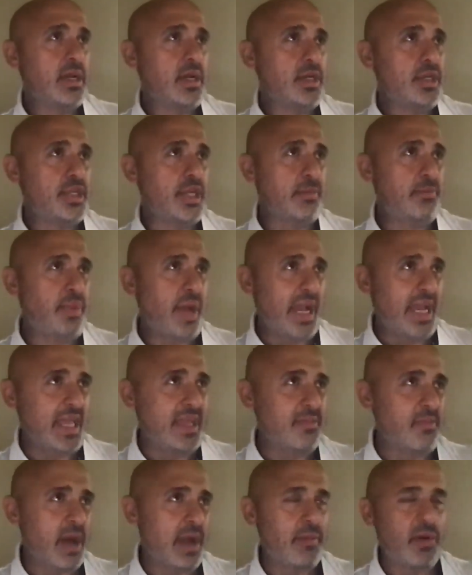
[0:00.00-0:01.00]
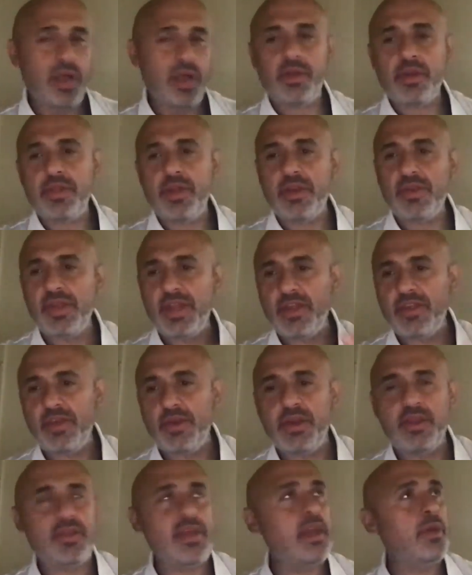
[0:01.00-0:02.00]
She beckoned my mother. There's an
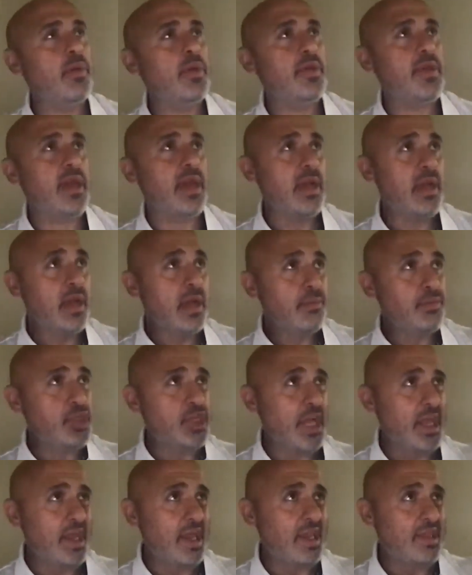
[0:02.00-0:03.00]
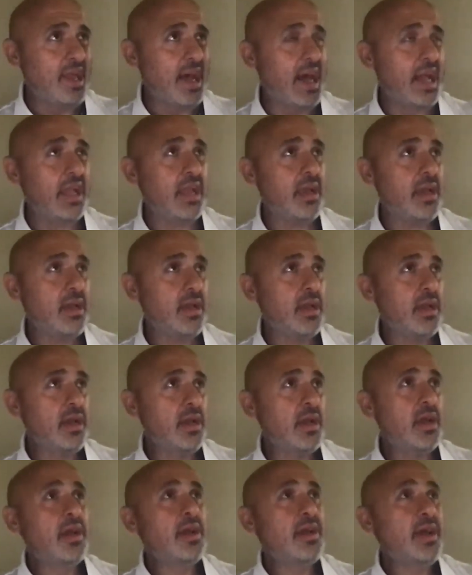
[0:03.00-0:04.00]
Assyrian saying, we say, Pshilla die.
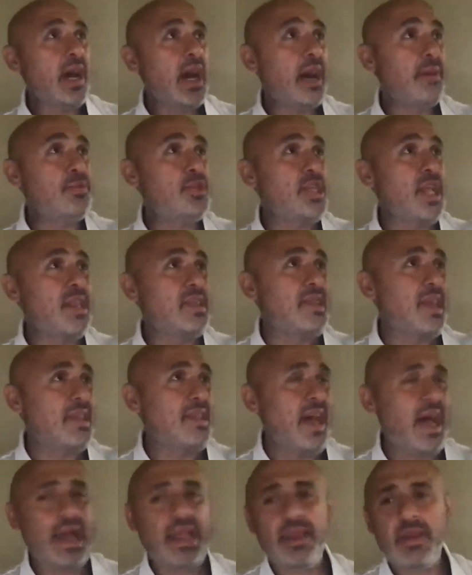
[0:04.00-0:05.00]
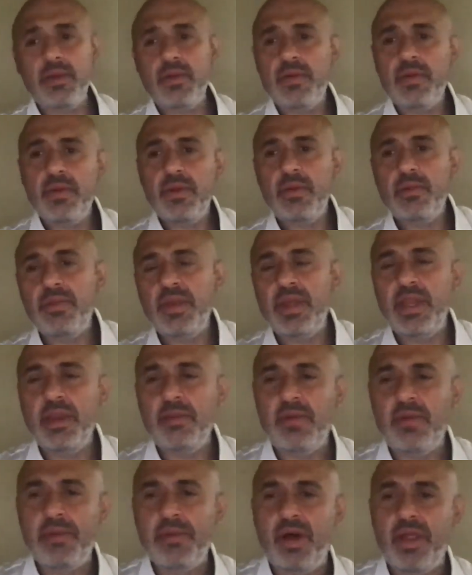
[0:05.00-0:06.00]
Abshilta die. Meaning
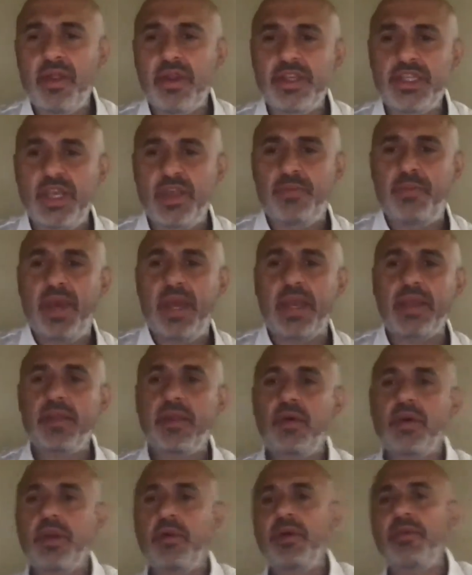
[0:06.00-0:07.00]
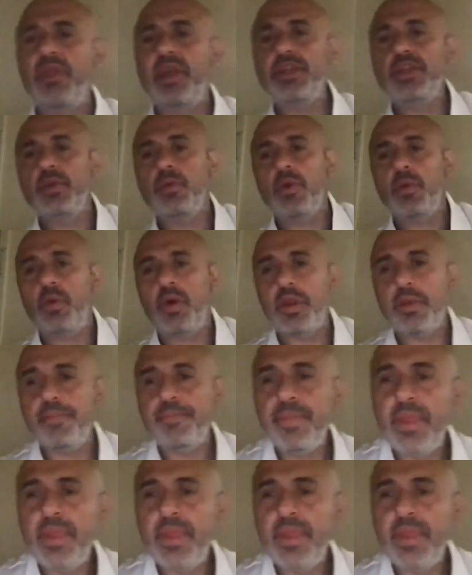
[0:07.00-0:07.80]
my mother, she's baked. Okay, Revelation 1:1.